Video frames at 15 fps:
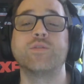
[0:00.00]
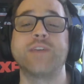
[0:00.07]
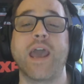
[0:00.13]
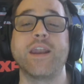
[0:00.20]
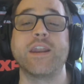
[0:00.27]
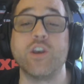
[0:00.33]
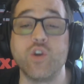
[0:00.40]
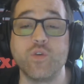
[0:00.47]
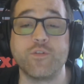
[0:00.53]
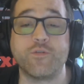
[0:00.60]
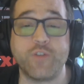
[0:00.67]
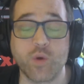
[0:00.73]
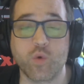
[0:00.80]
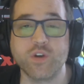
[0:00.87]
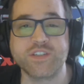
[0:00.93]
to any new
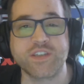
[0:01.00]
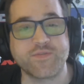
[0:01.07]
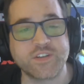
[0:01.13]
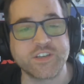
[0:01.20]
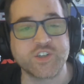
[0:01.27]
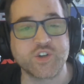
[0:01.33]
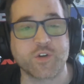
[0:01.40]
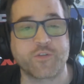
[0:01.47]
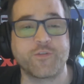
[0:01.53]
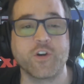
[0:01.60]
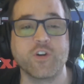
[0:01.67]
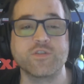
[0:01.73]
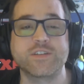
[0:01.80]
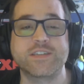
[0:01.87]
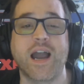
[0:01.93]
viewers. If this is your
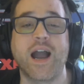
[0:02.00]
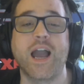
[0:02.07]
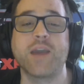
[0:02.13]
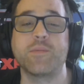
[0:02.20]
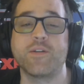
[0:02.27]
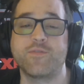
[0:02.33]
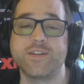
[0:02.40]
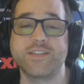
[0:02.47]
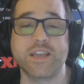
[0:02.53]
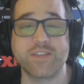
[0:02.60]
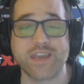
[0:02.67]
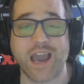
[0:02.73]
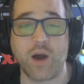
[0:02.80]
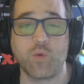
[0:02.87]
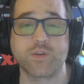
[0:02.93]
first time visiting
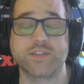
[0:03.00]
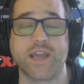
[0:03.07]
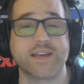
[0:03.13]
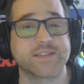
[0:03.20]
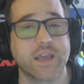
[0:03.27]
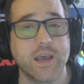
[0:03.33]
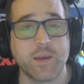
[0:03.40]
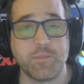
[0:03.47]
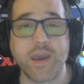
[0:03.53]
the Owl's Nest,